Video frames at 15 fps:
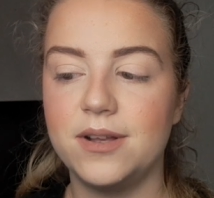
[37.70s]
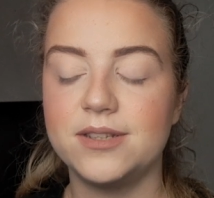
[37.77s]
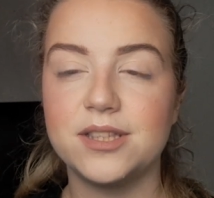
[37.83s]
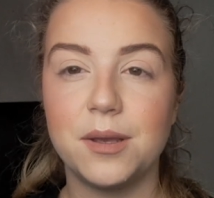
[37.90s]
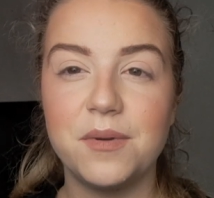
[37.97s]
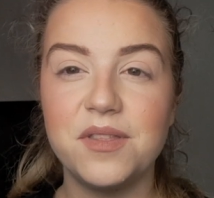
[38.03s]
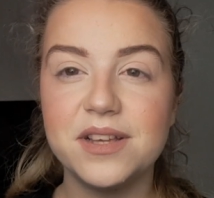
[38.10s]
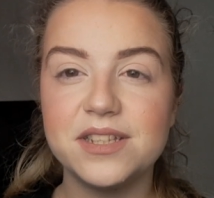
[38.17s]

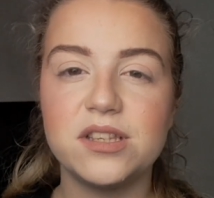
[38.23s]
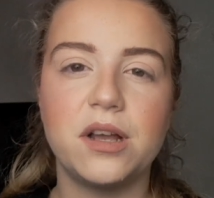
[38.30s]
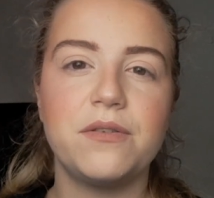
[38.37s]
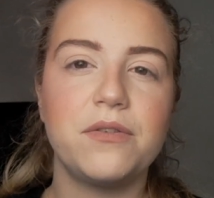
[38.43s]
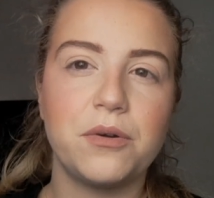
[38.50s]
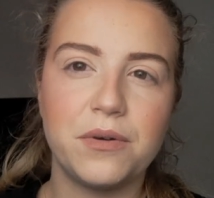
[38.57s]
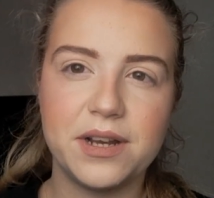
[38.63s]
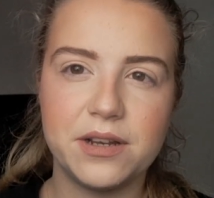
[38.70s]
of these I've
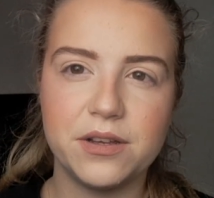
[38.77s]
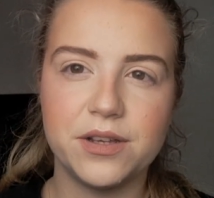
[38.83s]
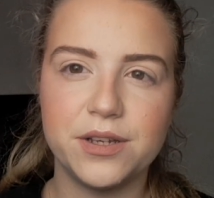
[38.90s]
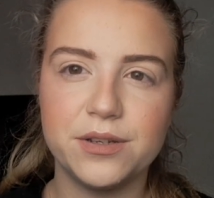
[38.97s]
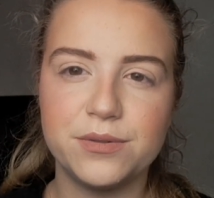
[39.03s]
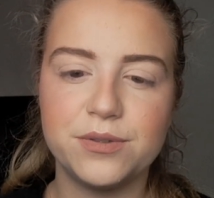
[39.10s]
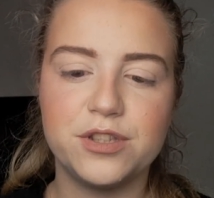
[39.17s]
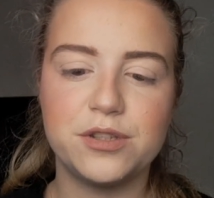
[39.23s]
already
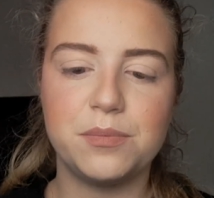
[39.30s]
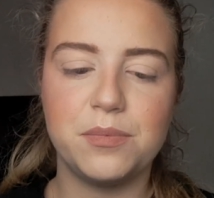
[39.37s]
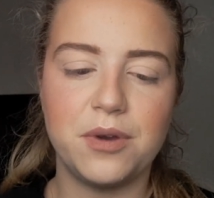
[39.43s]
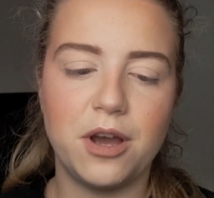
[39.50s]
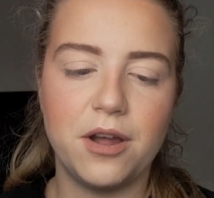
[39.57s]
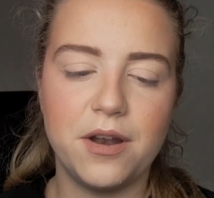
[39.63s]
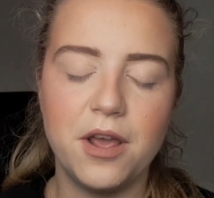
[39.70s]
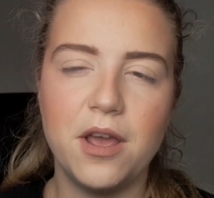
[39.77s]
used,
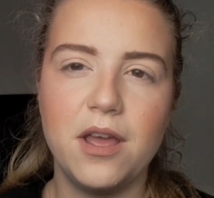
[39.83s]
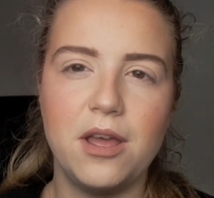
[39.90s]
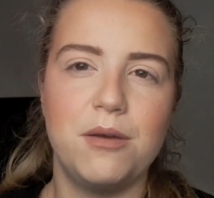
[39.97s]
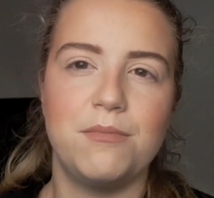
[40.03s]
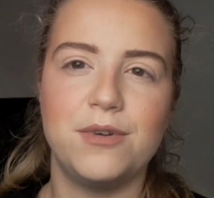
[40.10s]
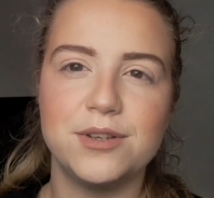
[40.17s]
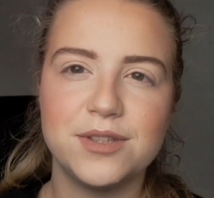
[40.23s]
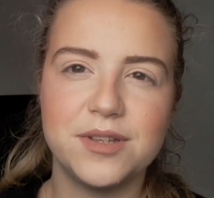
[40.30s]
but
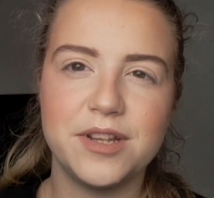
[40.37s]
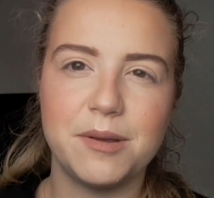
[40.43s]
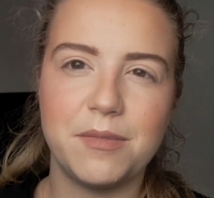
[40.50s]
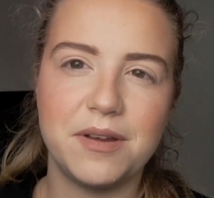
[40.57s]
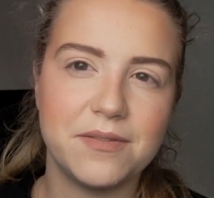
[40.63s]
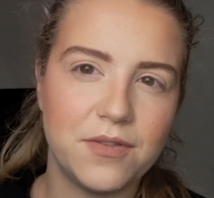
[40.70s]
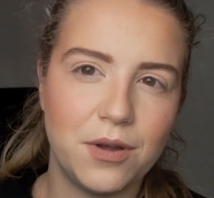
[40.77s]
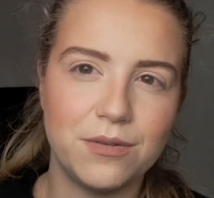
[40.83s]
most of them
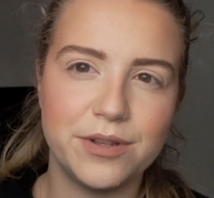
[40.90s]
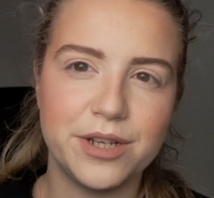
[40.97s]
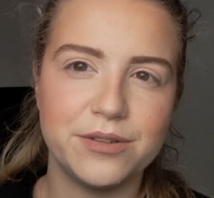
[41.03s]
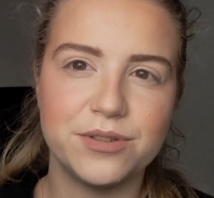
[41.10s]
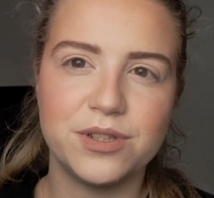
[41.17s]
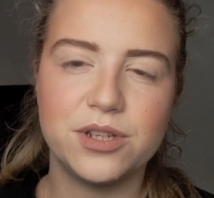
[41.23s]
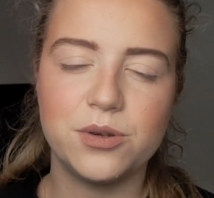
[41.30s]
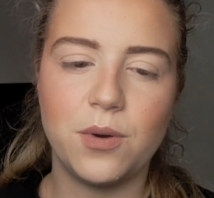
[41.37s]
I've only
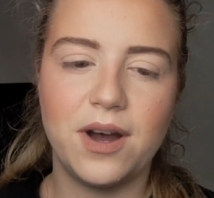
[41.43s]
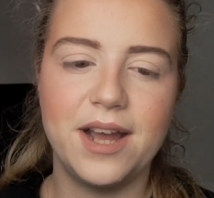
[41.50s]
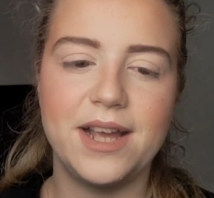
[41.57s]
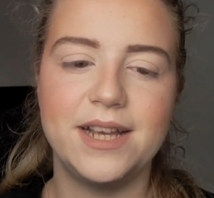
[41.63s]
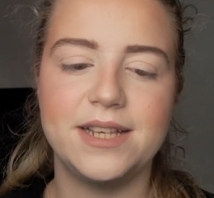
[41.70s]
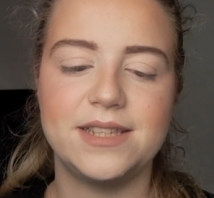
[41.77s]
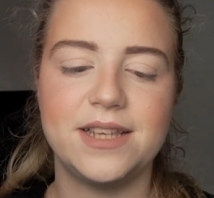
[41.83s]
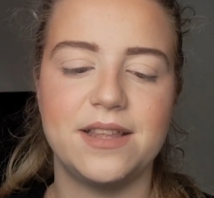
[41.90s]
used
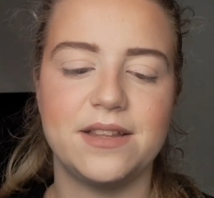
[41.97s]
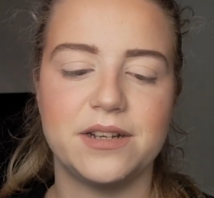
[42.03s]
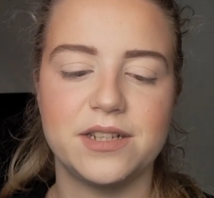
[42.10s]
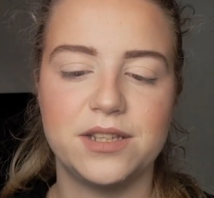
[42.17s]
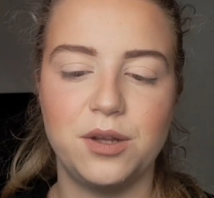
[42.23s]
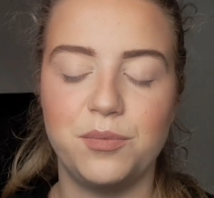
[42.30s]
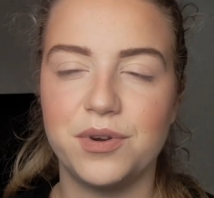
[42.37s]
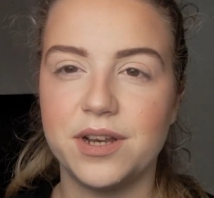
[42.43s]
twice, and they're
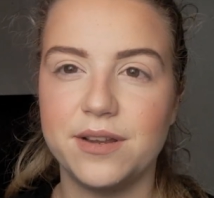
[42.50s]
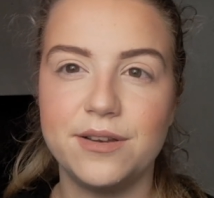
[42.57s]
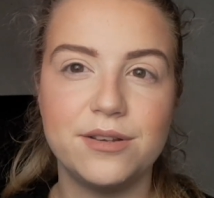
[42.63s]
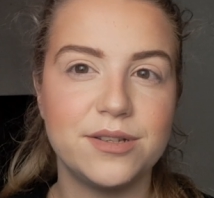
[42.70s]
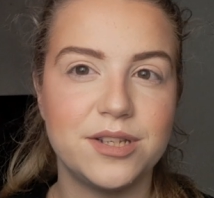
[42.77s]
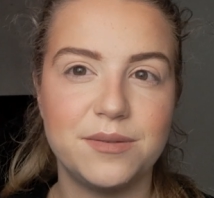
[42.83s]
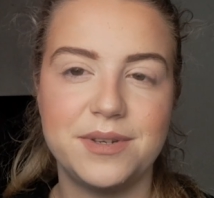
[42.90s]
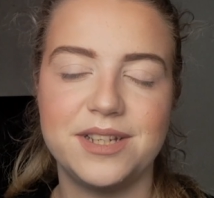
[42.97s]
still pretty new
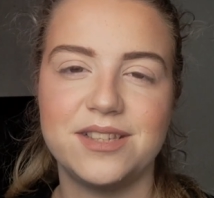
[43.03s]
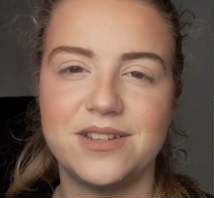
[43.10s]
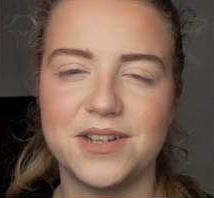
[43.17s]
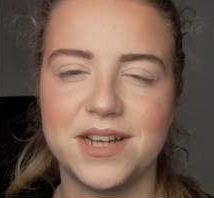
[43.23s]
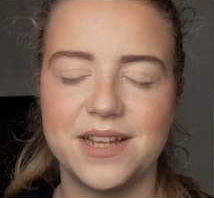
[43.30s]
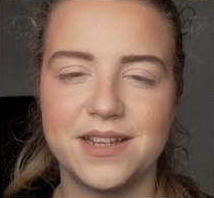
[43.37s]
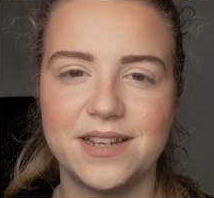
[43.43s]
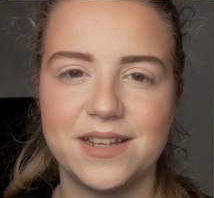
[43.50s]
to me, so I
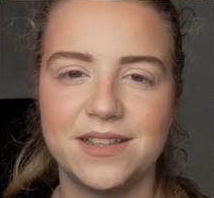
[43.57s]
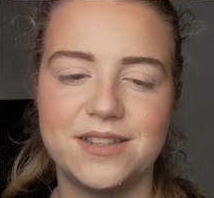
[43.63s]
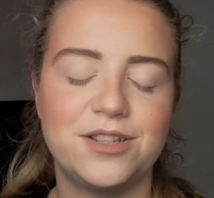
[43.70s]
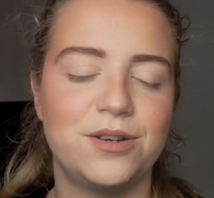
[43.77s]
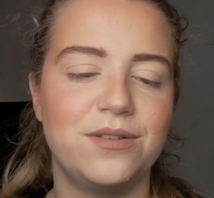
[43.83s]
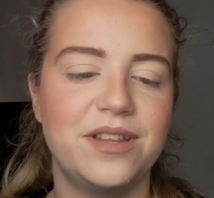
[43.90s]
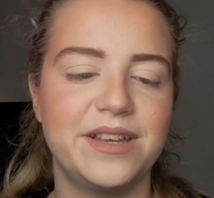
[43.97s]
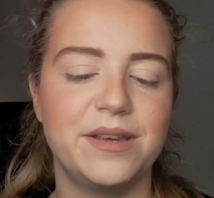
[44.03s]
can
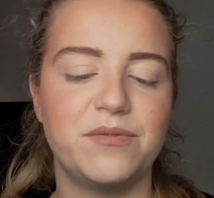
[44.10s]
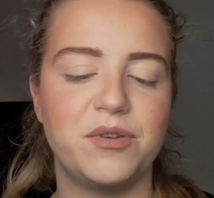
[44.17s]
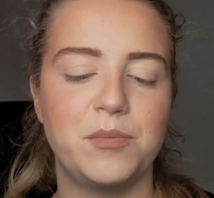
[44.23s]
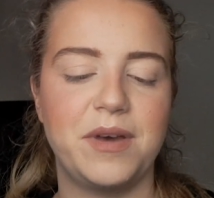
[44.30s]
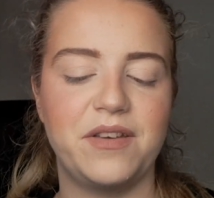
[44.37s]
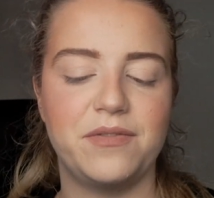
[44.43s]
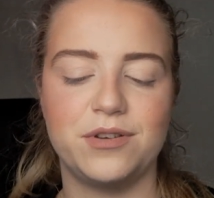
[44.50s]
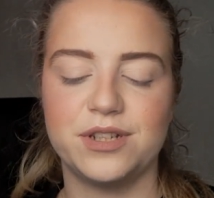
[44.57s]
totally give you
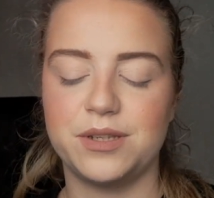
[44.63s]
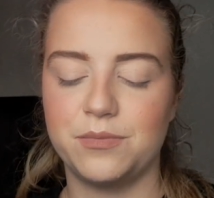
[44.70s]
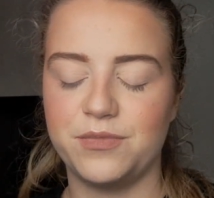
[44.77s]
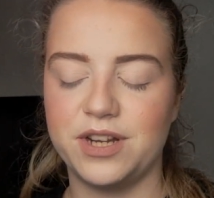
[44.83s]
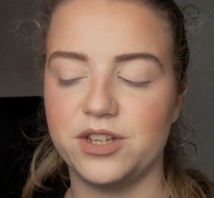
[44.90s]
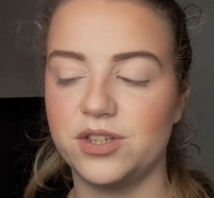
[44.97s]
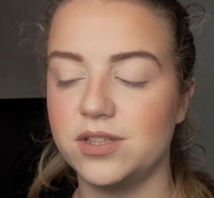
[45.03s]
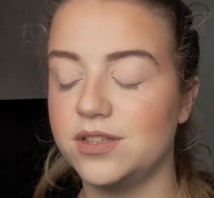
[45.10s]
my first
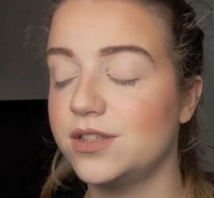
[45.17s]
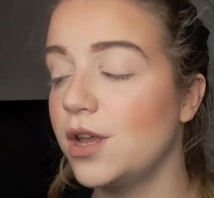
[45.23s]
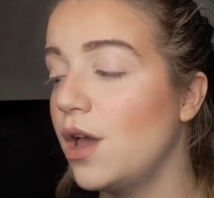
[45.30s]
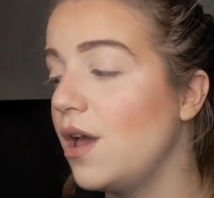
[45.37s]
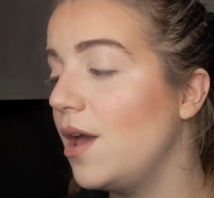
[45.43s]
impressions.